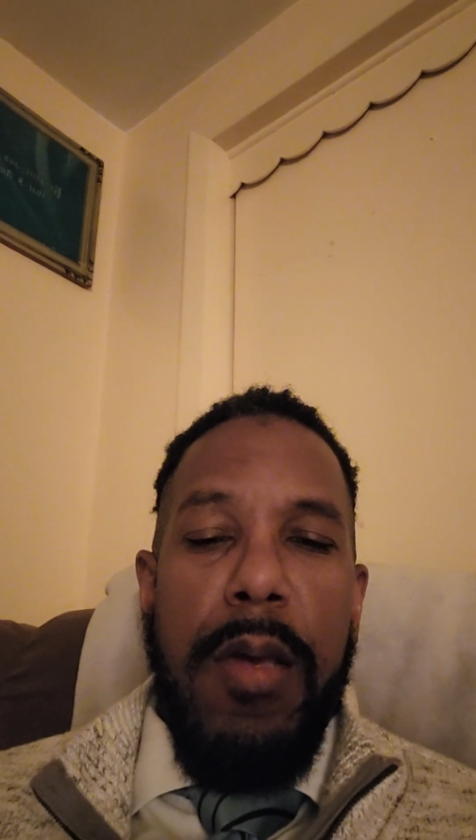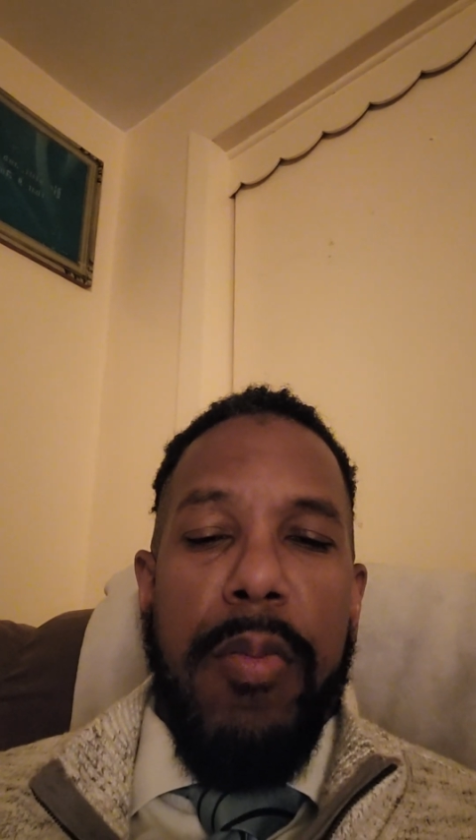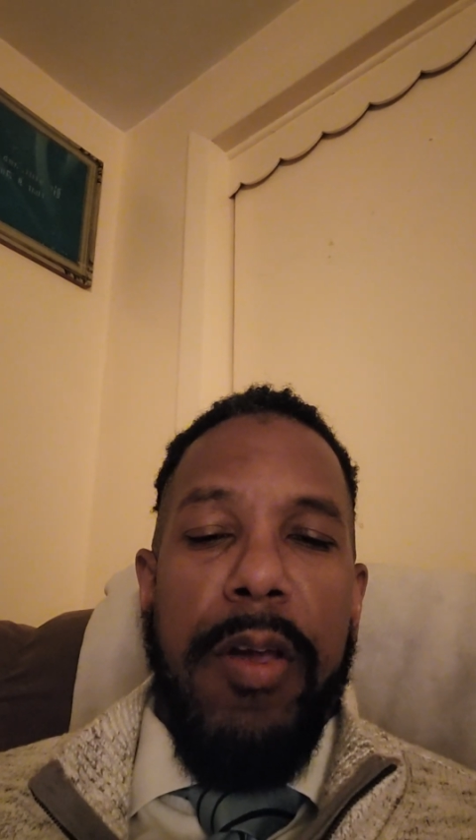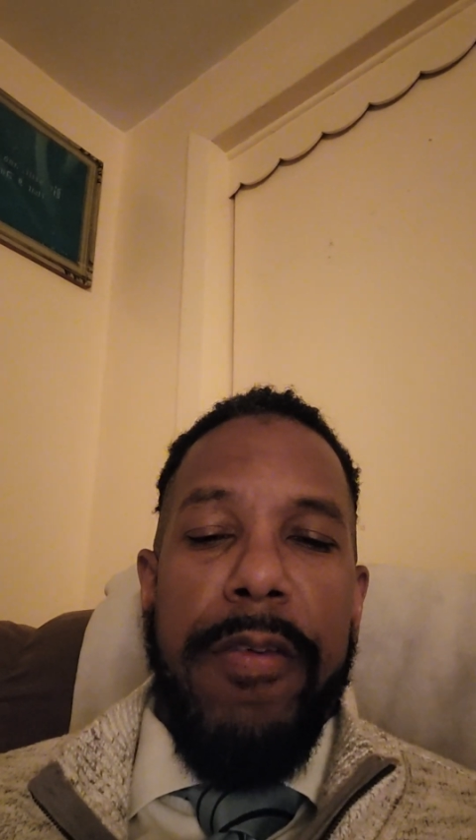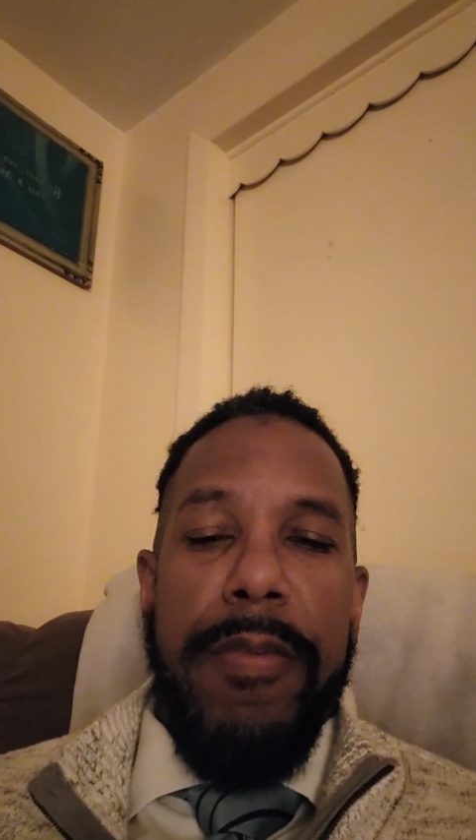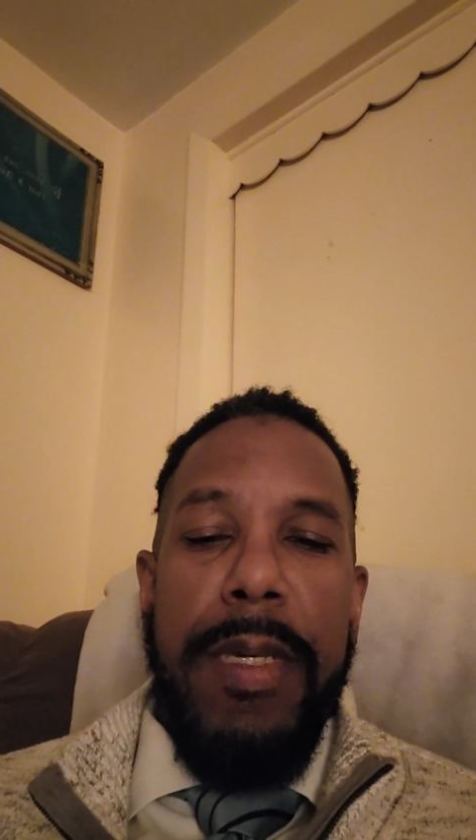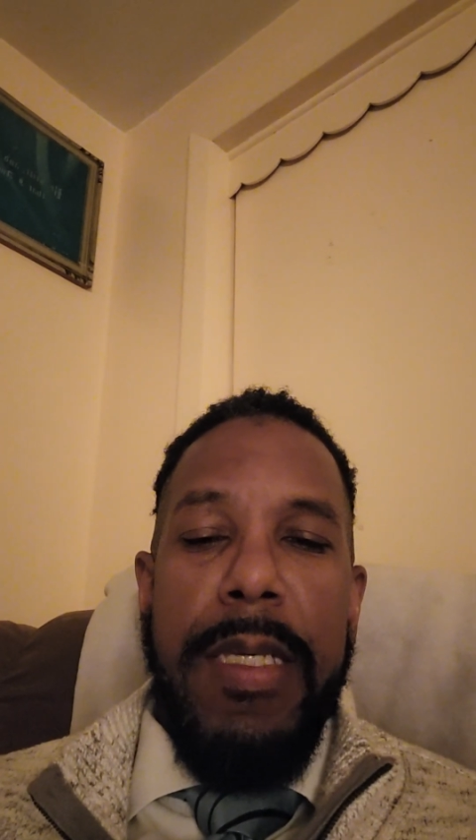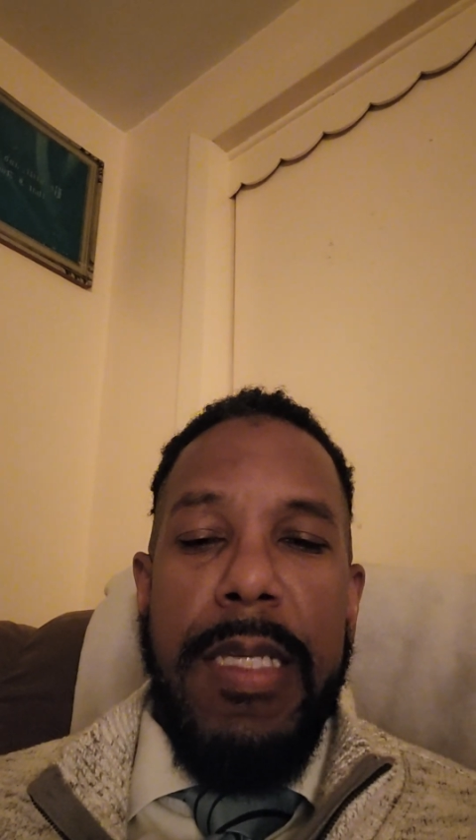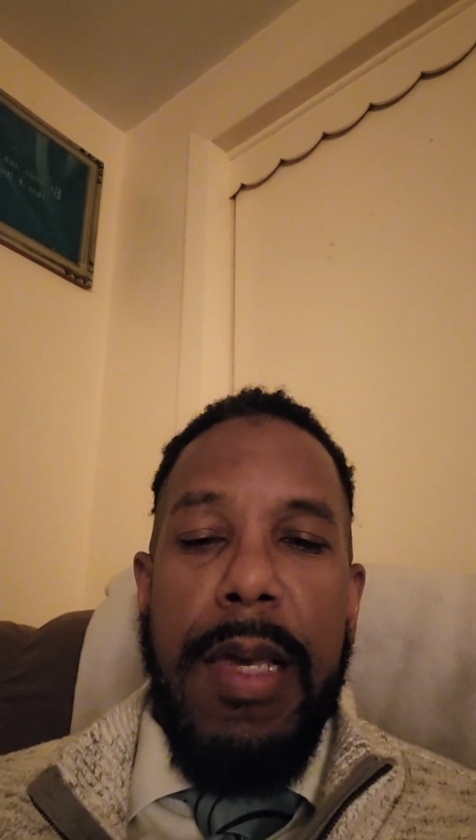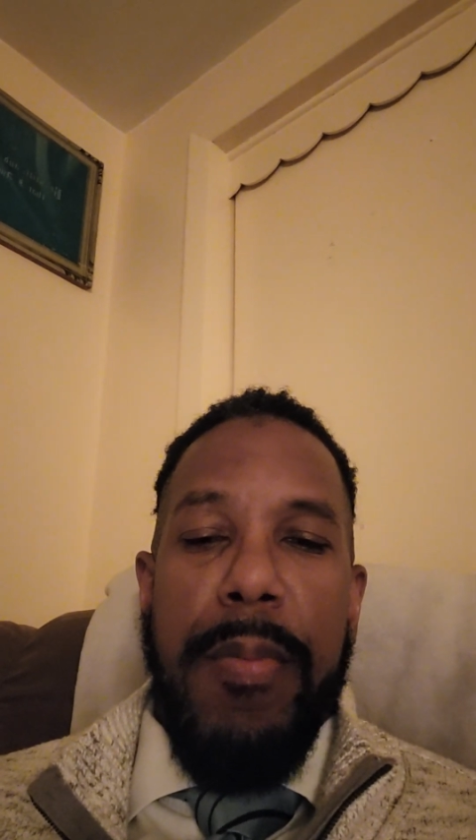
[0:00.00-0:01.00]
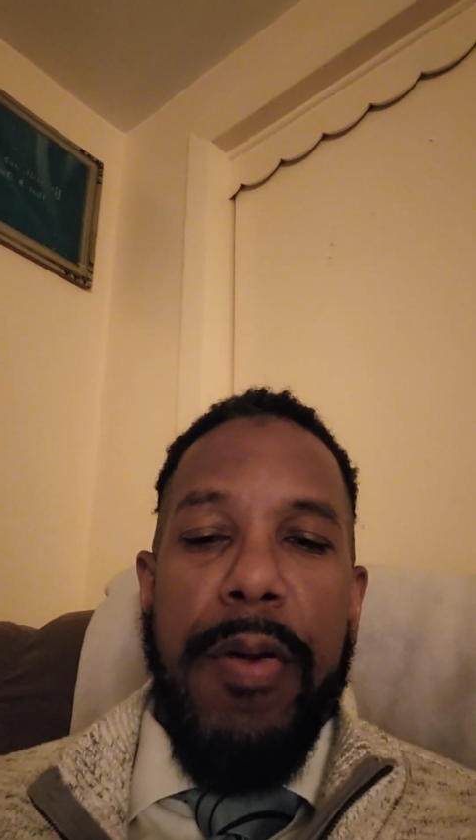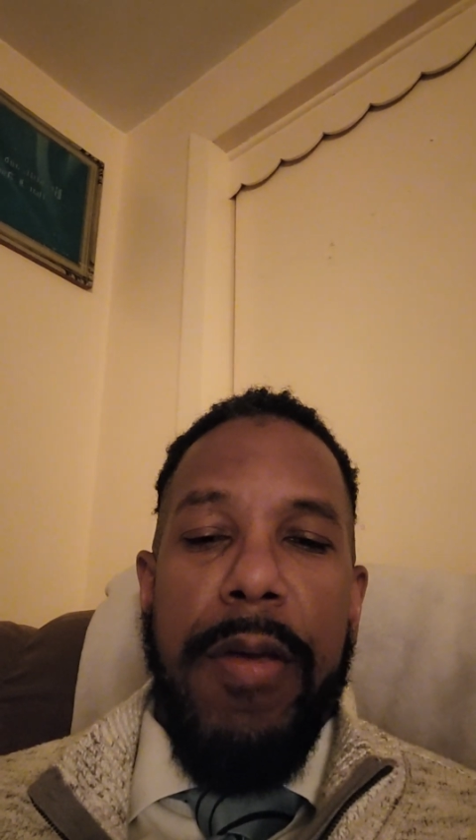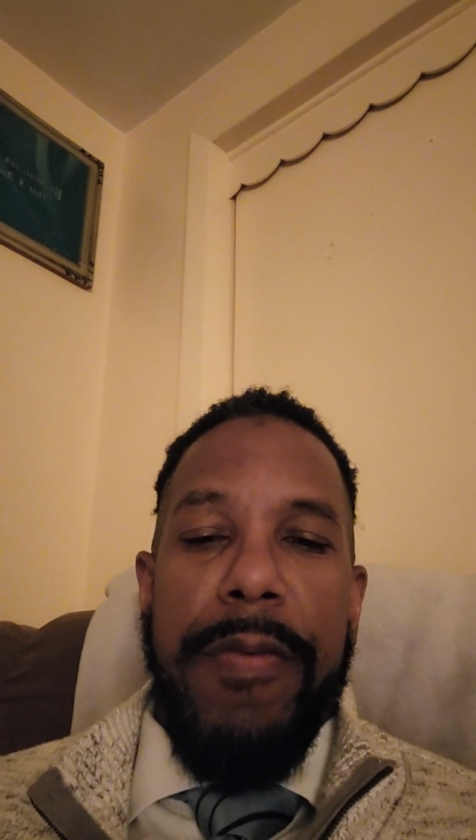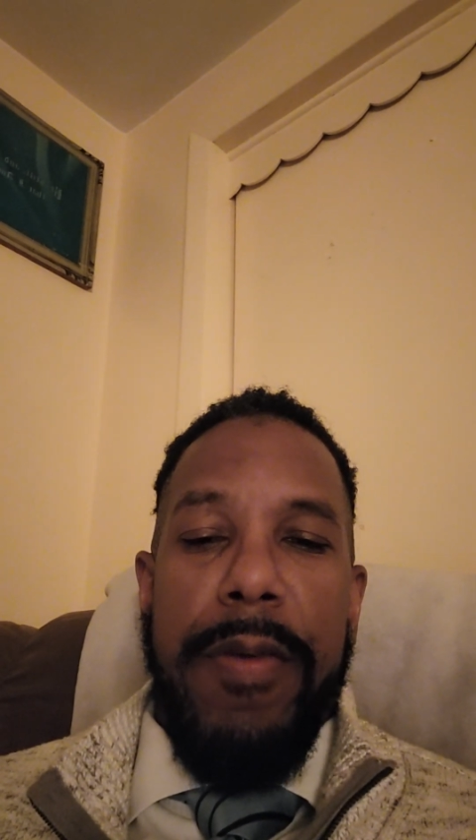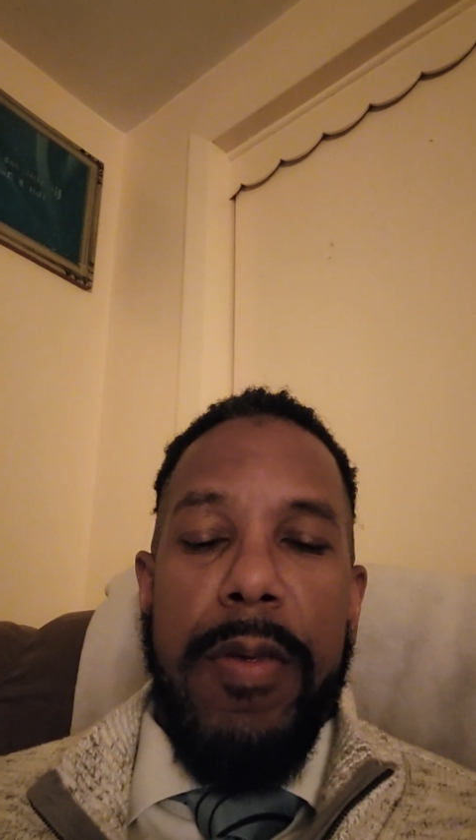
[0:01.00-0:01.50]
Pray for me as I
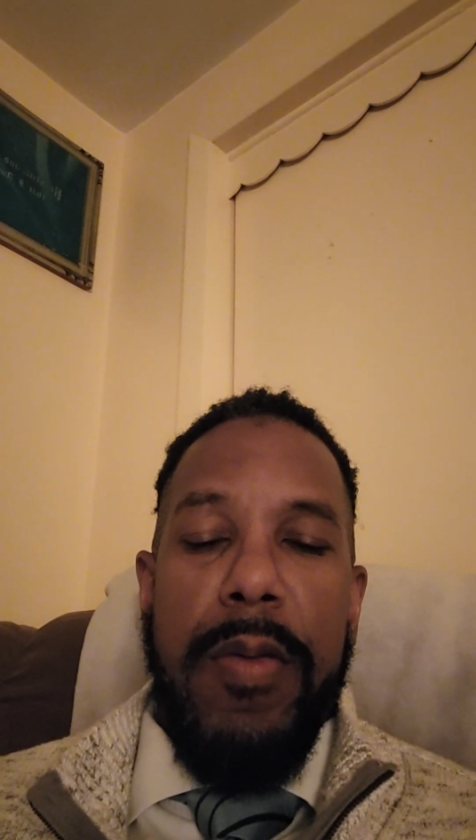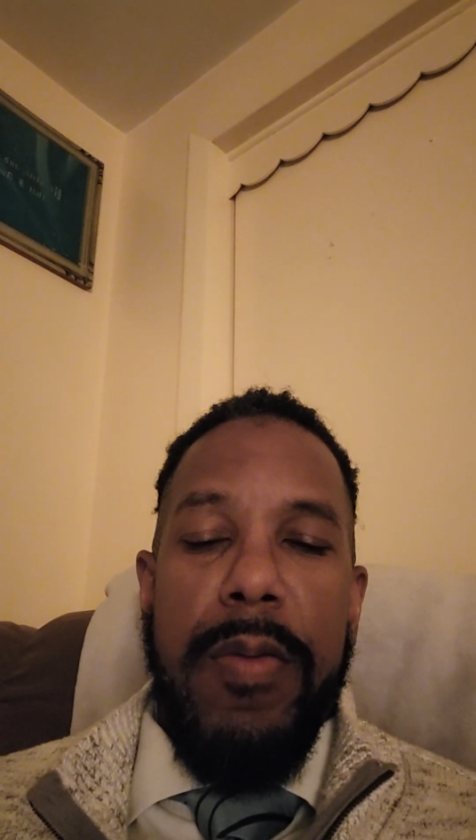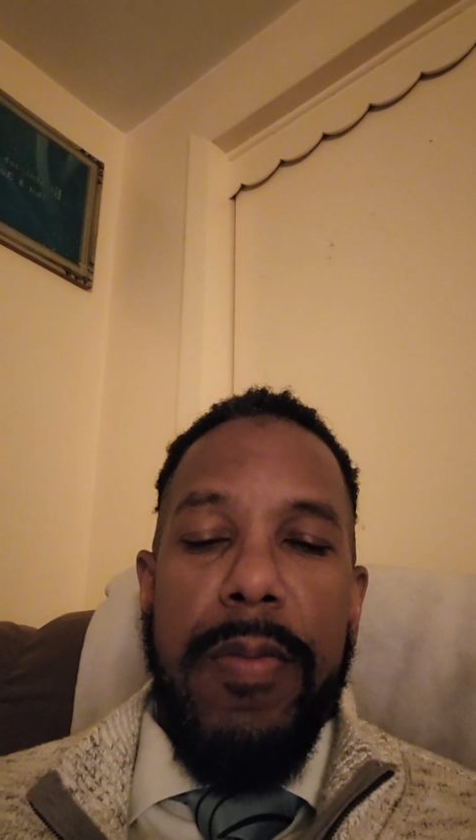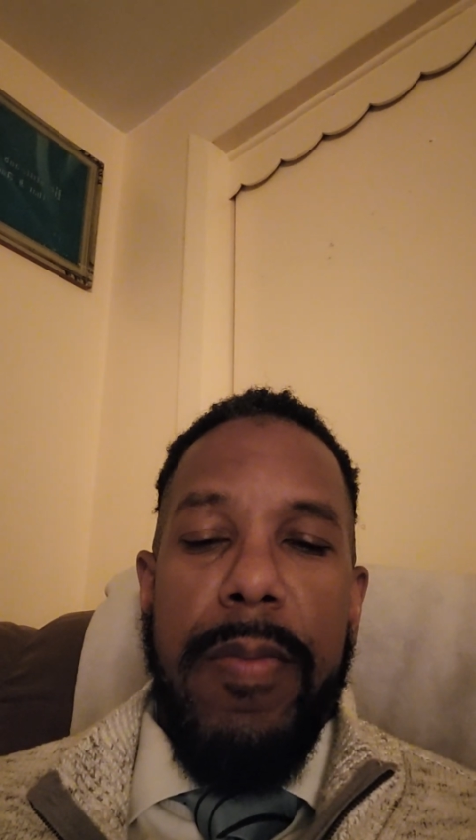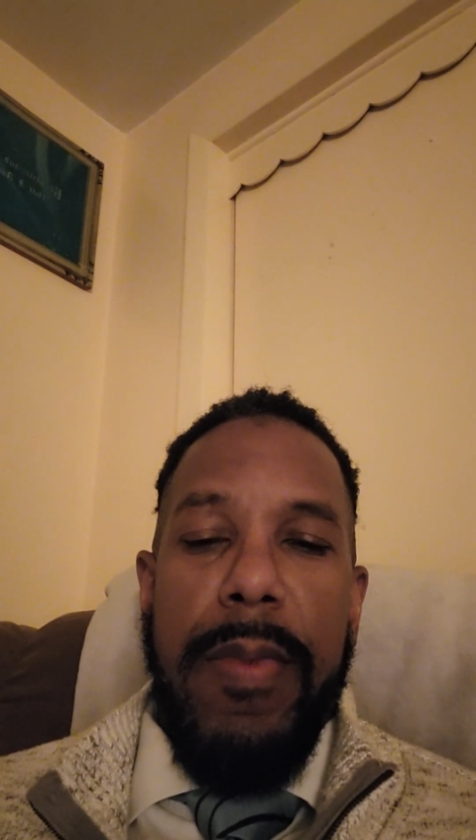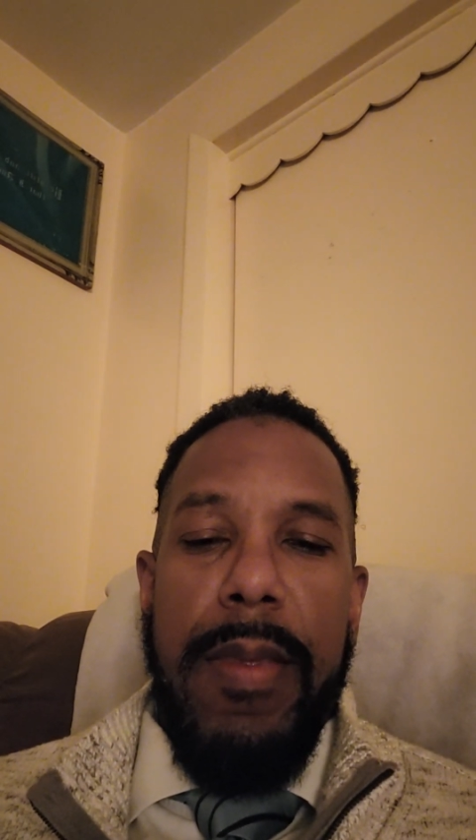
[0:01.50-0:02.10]
pray for you.